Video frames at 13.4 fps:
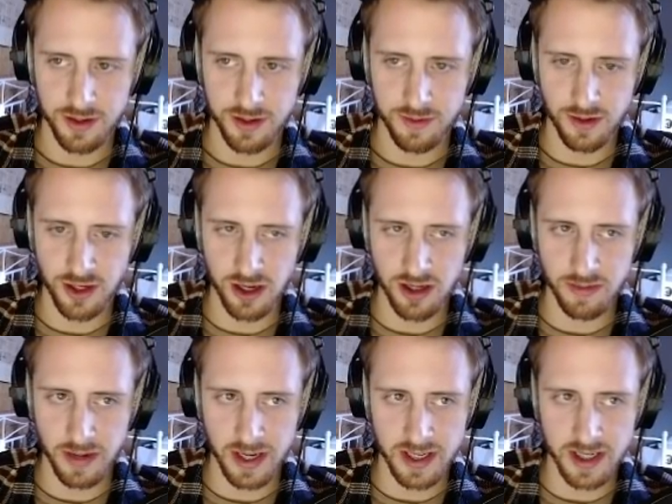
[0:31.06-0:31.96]
Just
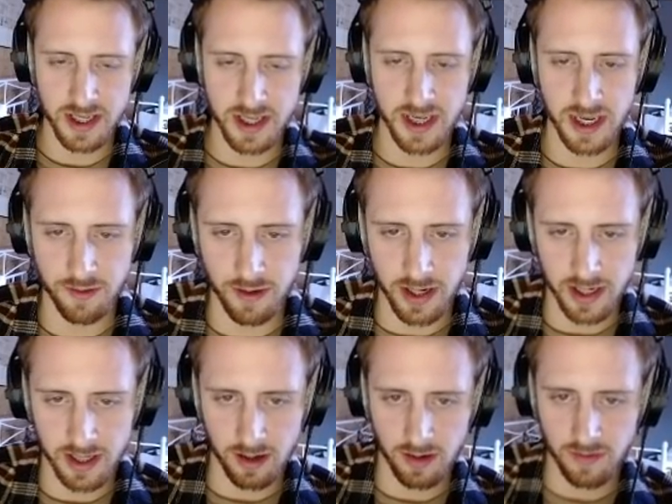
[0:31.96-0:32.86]
manages to get the right
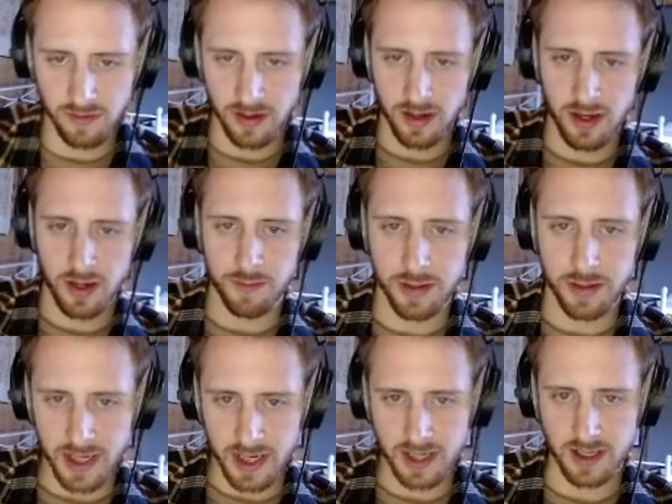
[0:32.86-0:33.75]
click off.
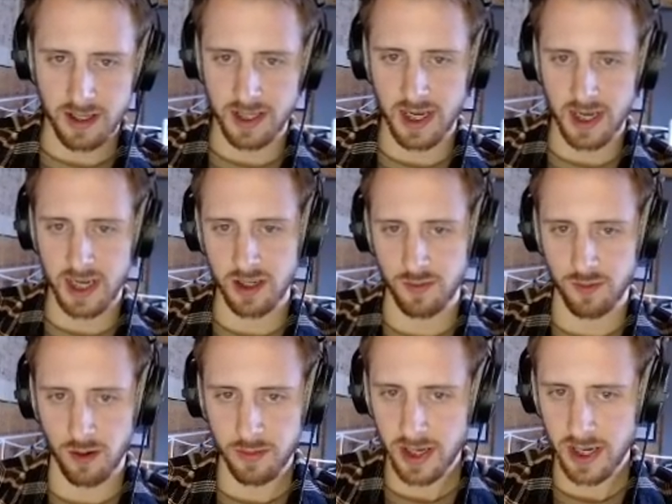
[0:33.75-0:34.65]
Predicts that this Ashe is
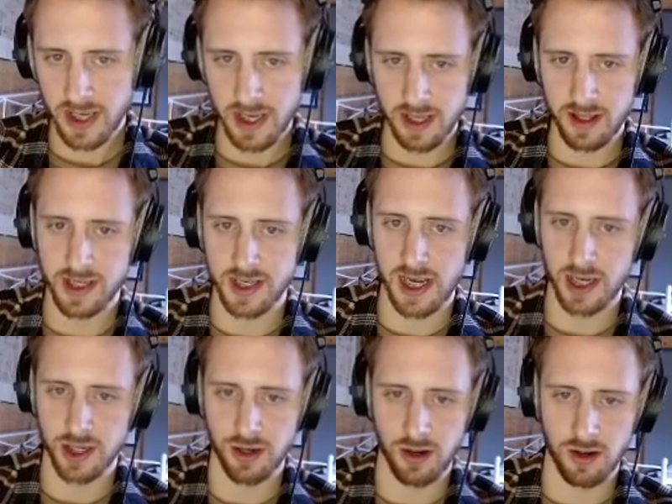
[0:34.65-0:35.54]
probably going to hit this
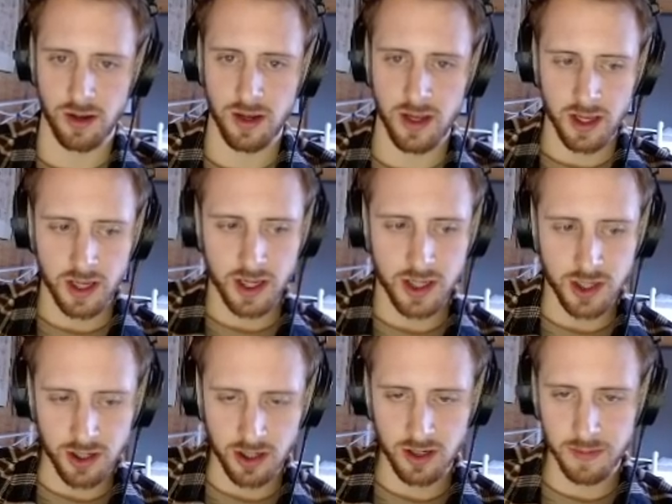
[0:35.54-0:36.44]
next shot.
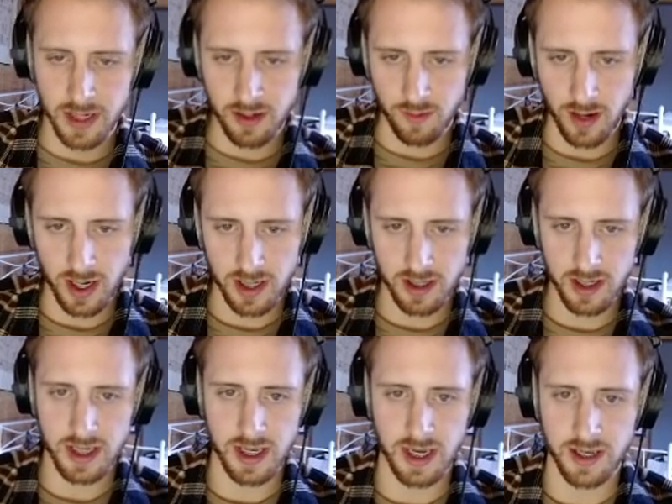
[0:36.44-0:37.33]
Just mid right
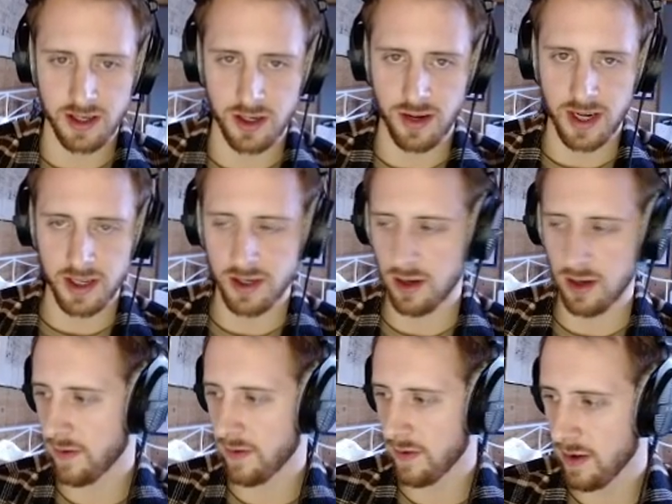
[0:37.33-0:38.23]
click, he gets the trance off.